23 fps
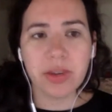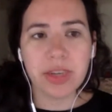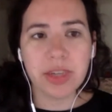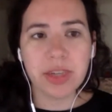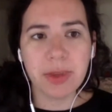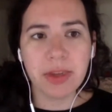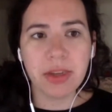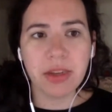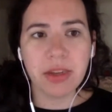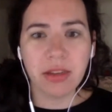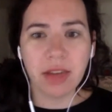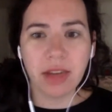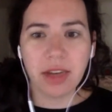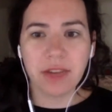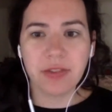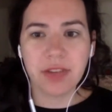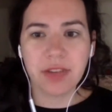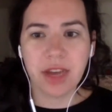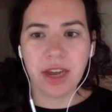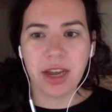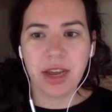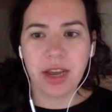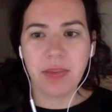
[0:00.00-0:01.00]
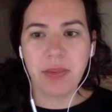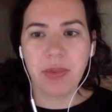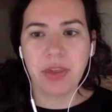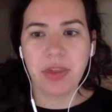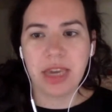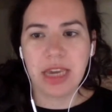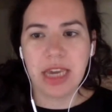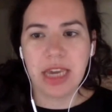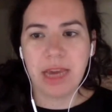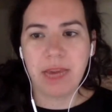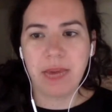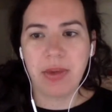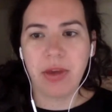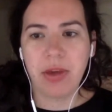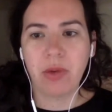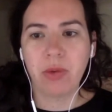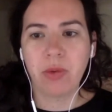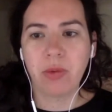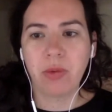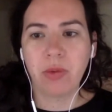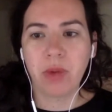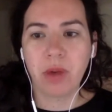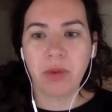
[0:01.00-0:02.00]
So I spend a lot of time thinking
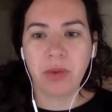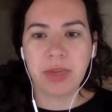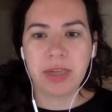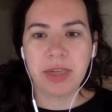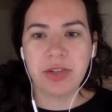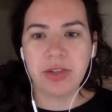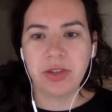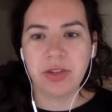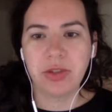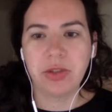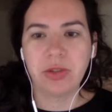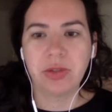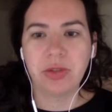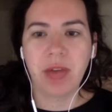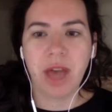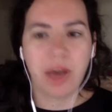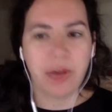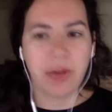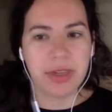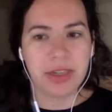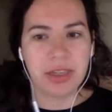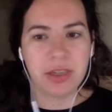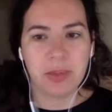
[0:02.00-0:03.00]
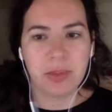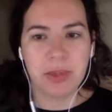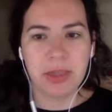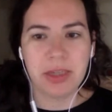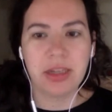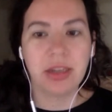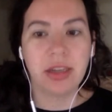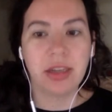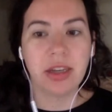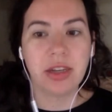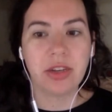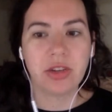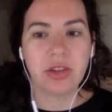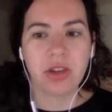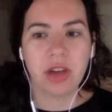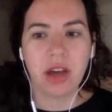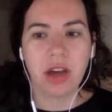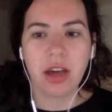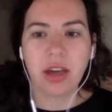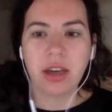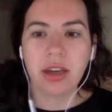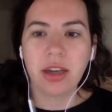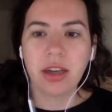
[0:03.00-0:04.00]
about what we do, how we speak and
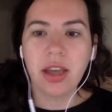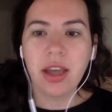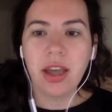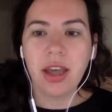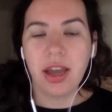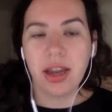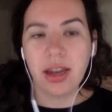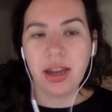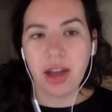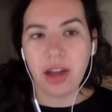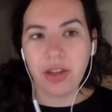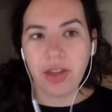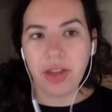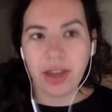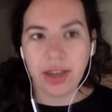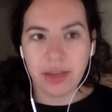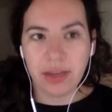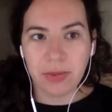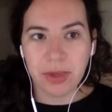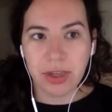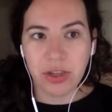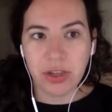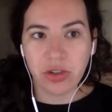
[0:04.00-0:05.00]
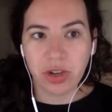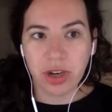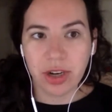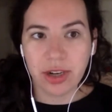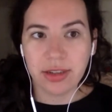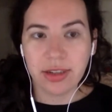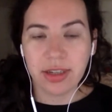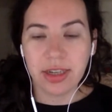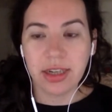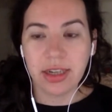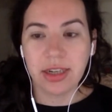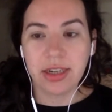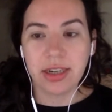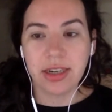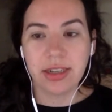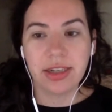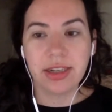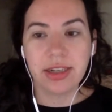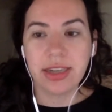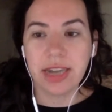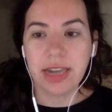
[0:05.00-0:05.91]
talk, and how that can be translated